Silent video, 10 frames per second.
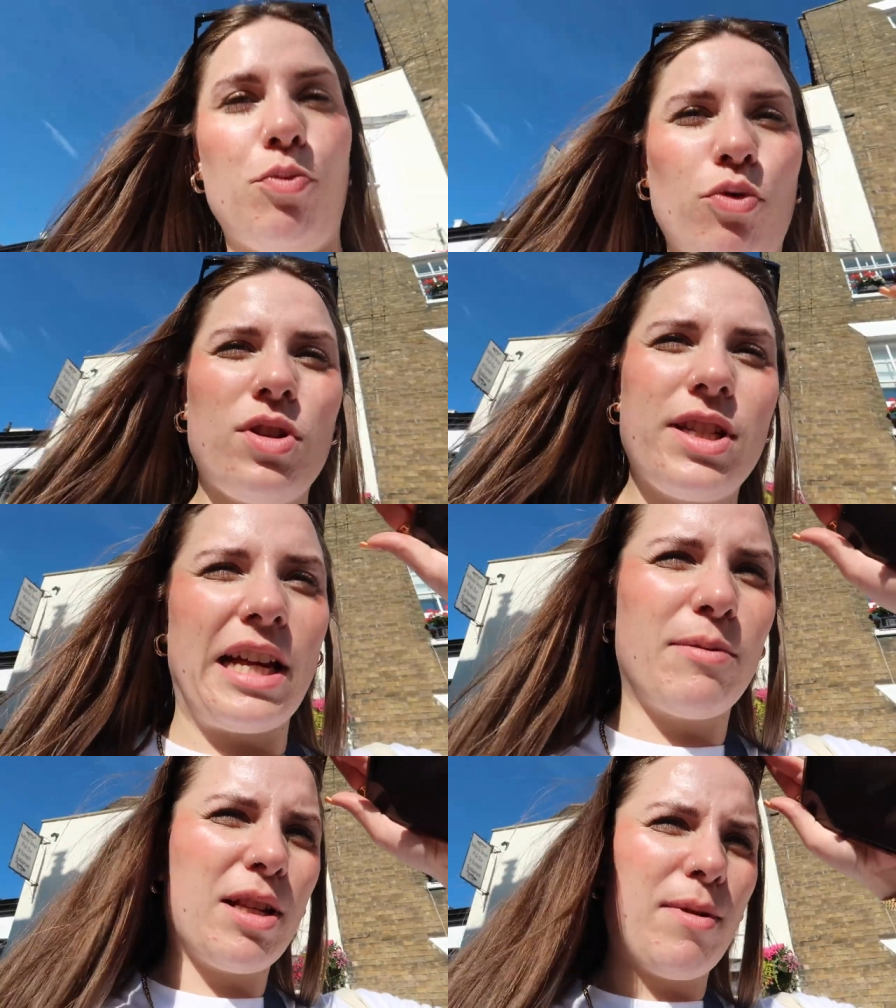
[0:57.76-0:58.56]
to
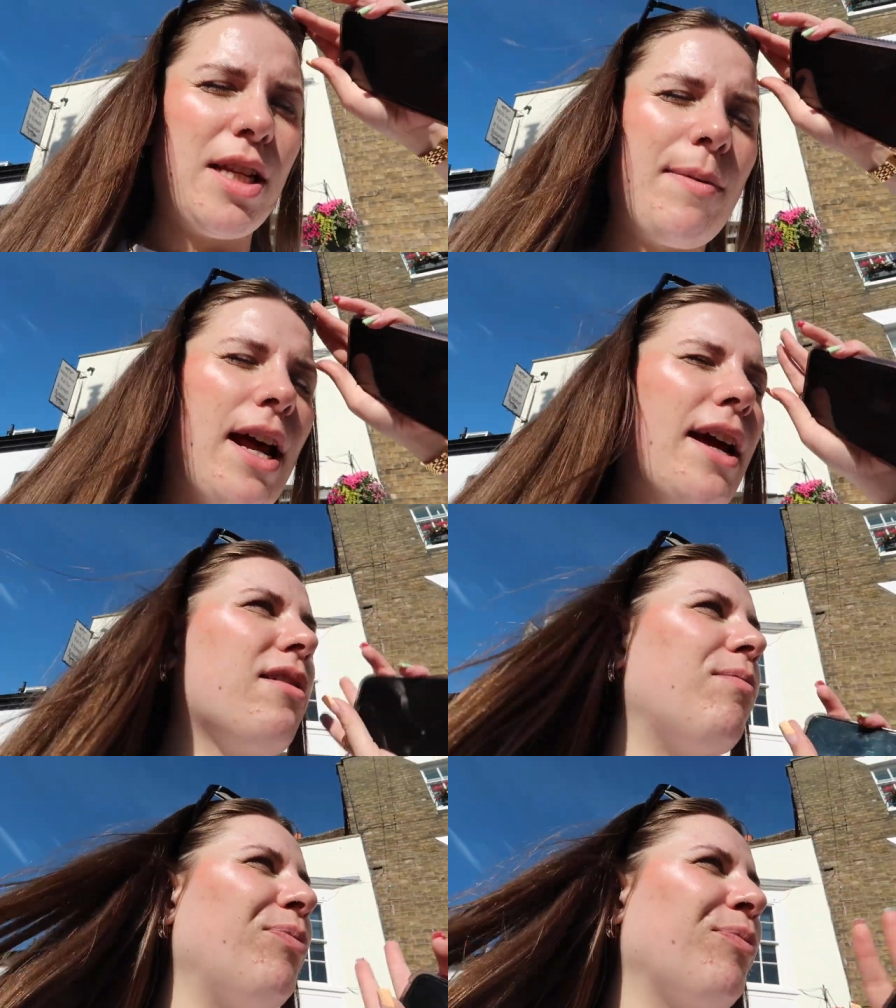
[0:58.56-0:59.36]
Broadstairs, but it's meant to be like...
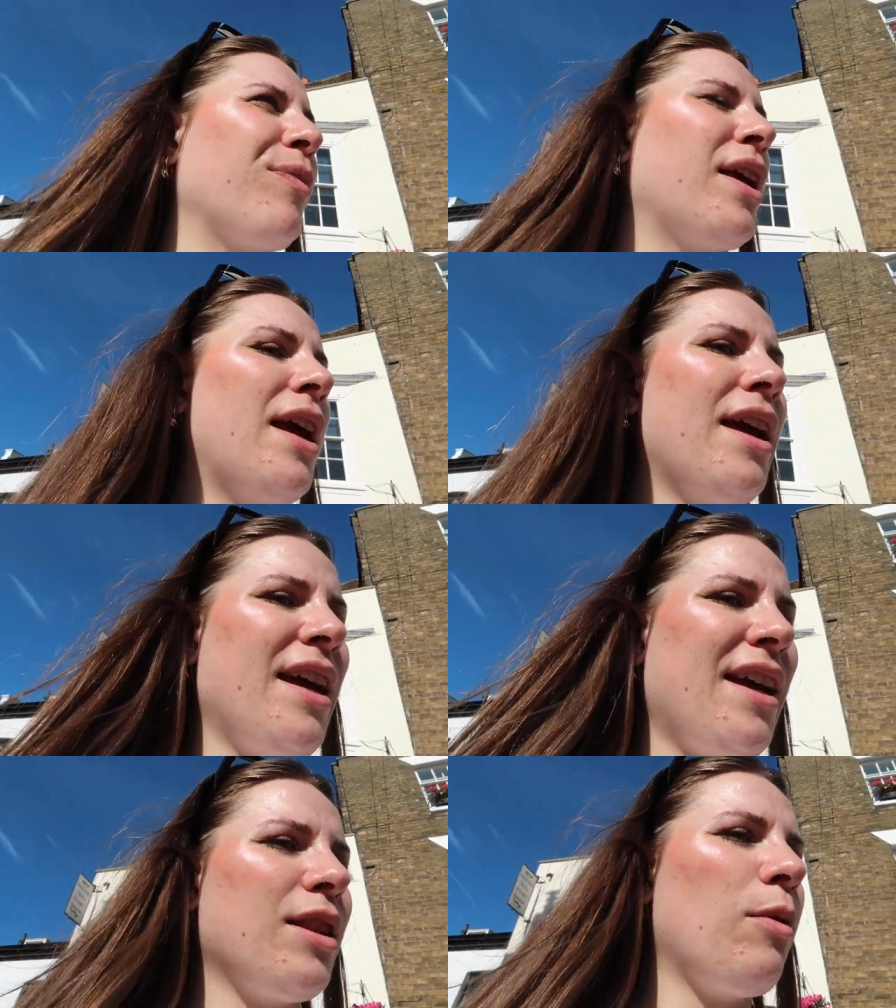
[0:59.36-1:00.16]
The weather's
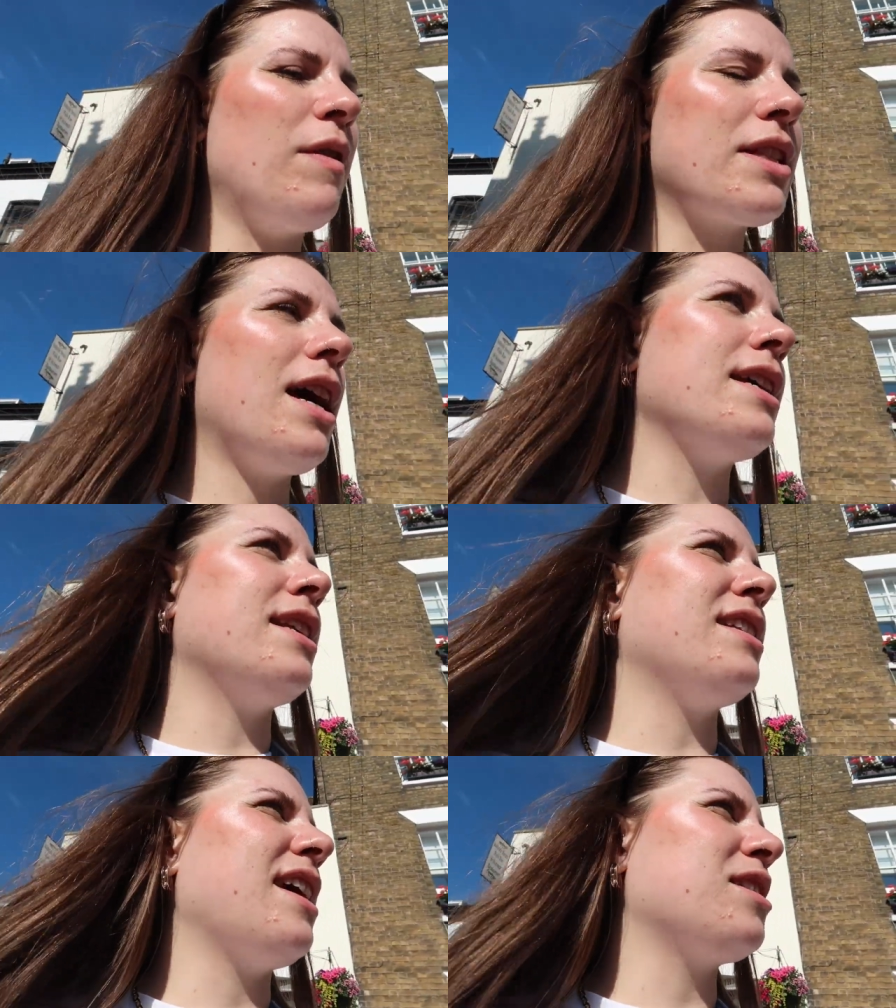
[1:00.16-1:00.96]
nicer today. The weather's
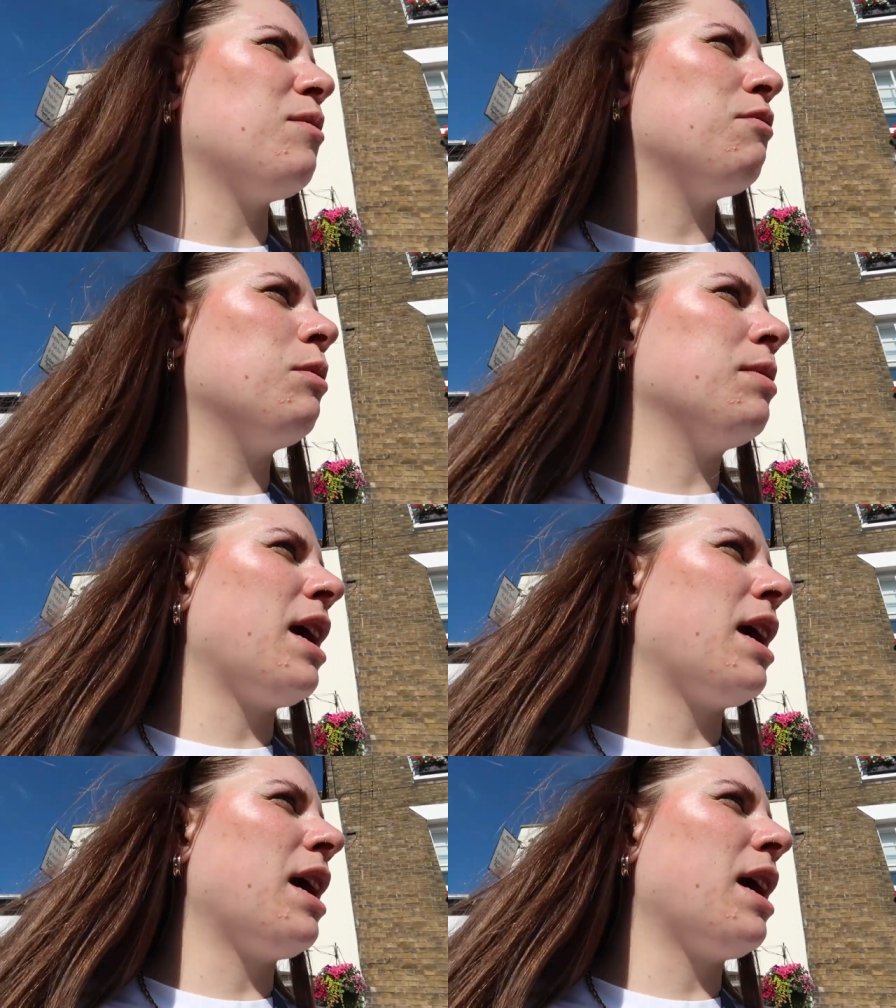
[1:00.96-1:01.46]
nicer today, so we thought